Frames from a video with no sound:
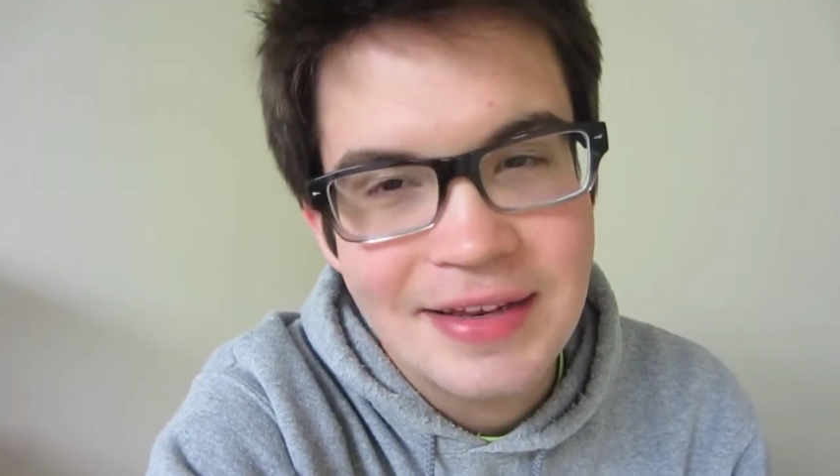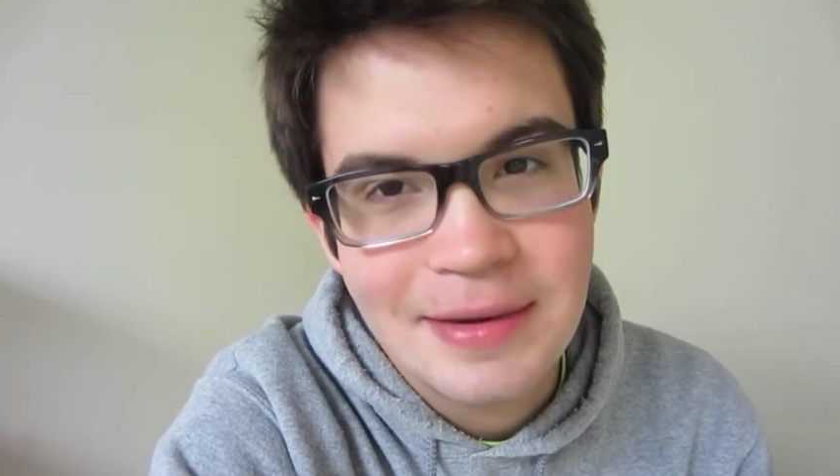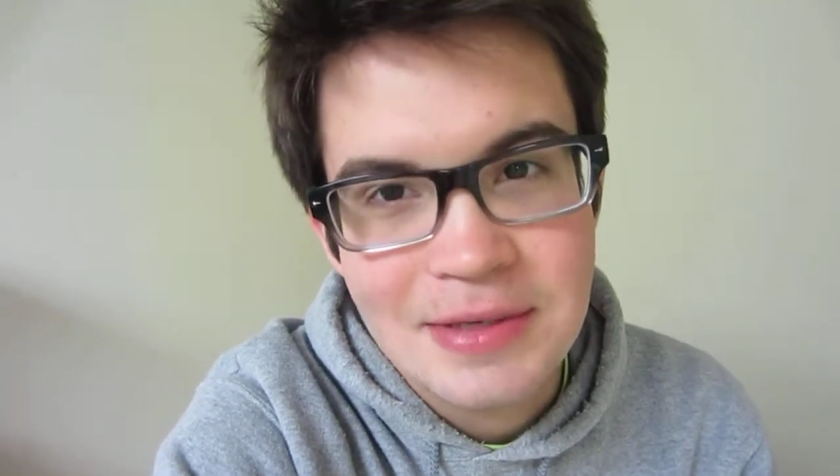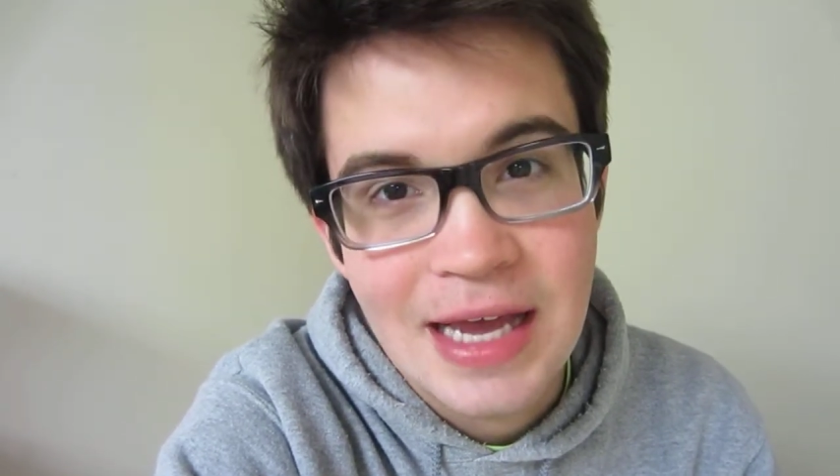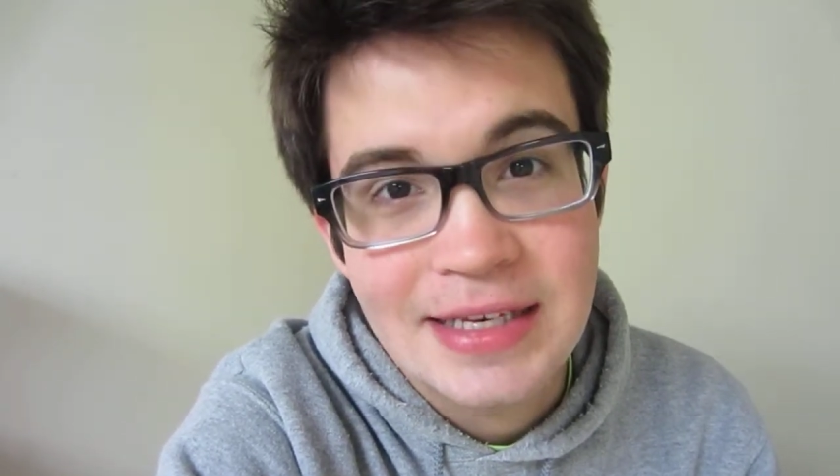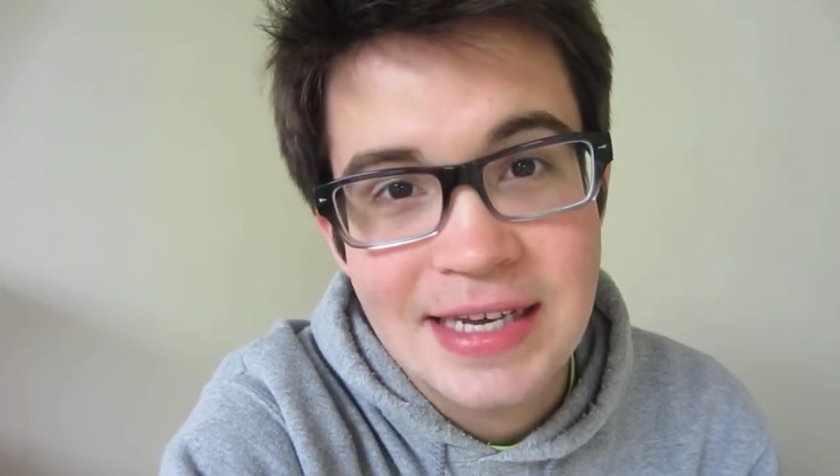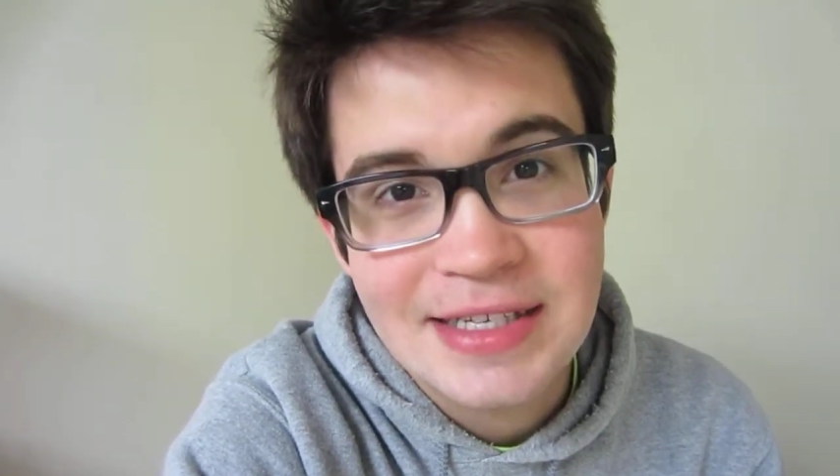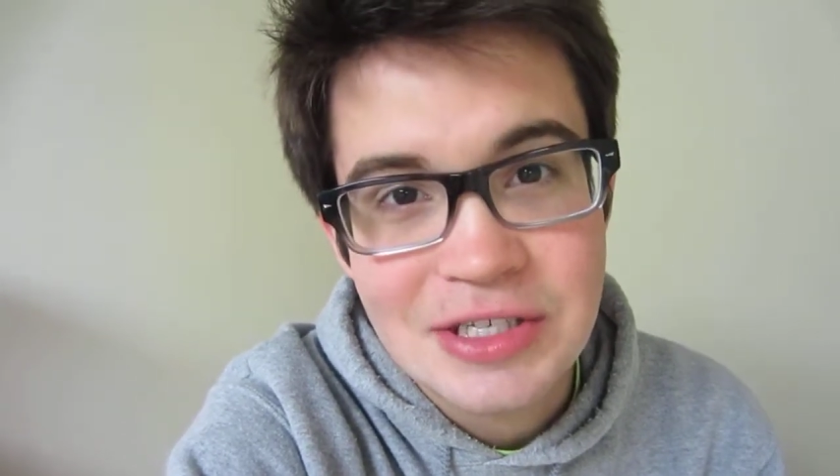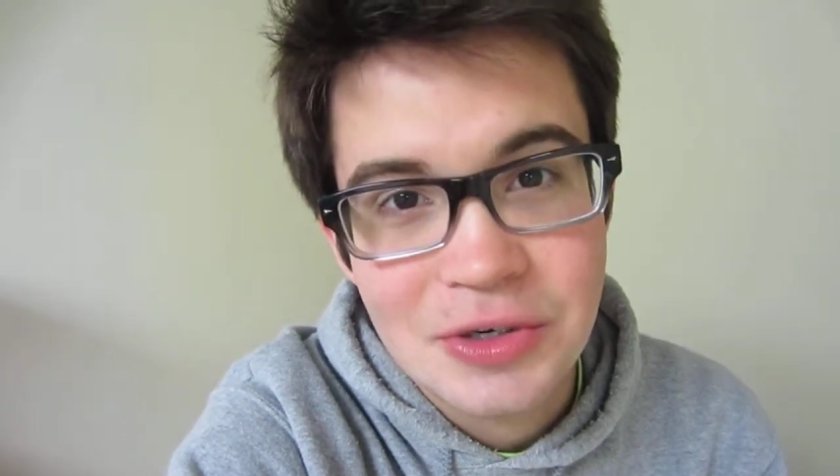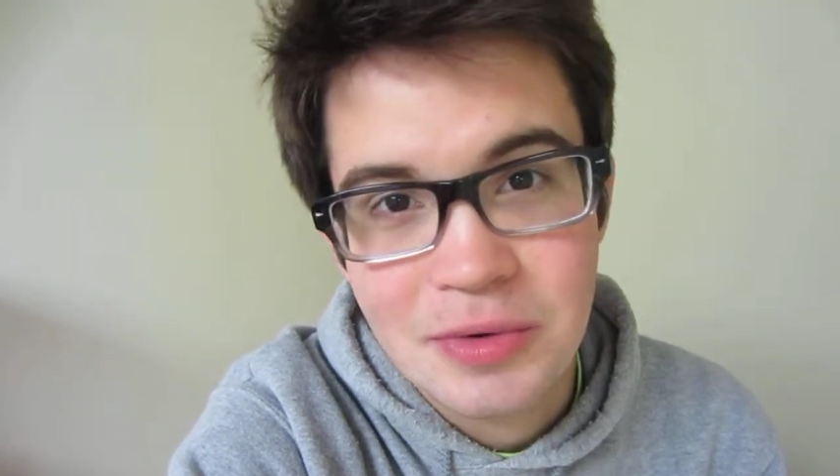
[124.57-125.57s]
I
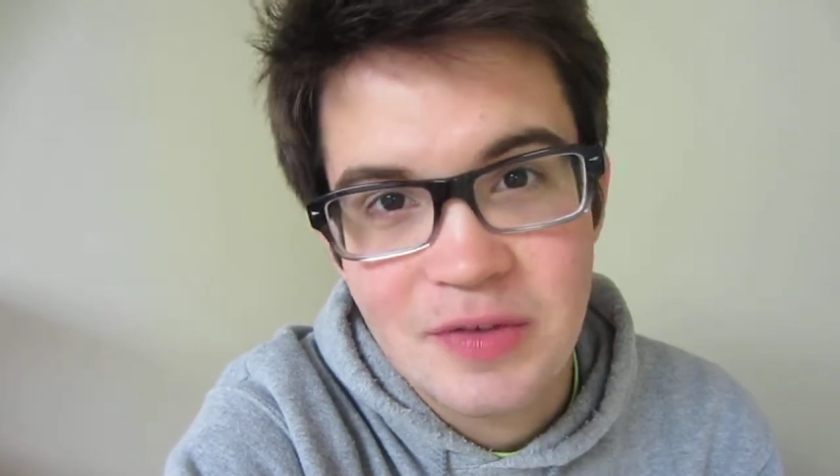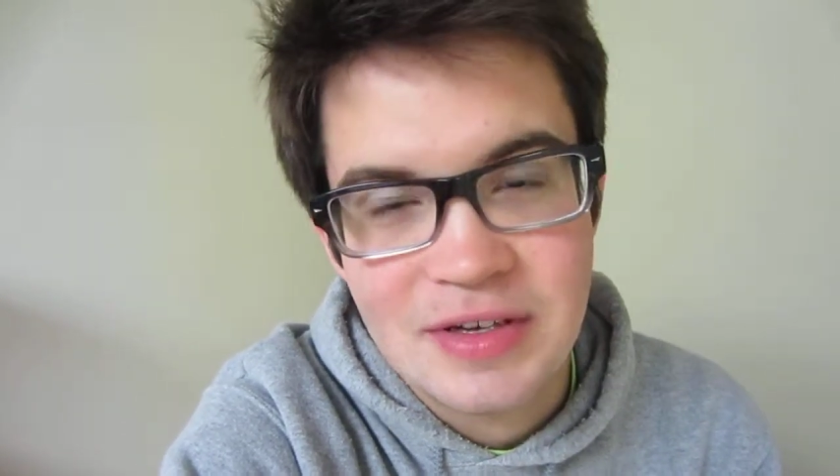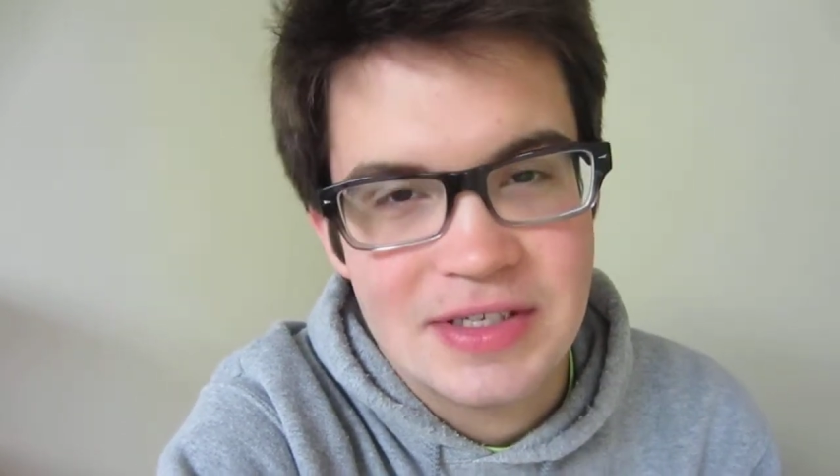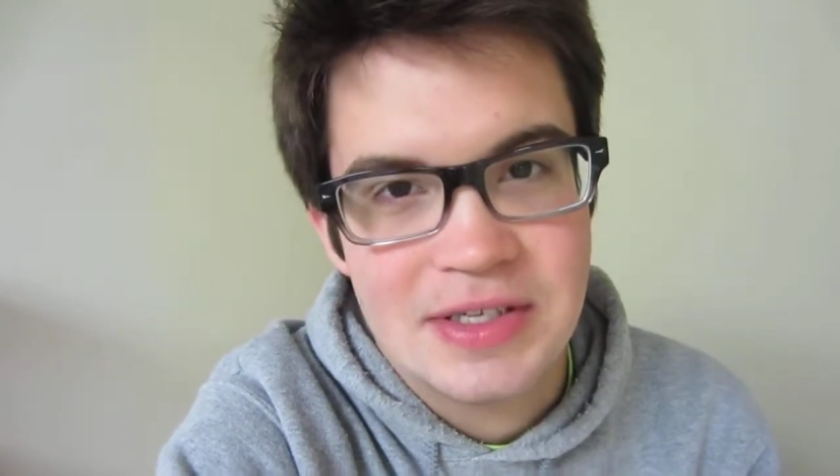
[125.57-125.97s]
texted her really fast.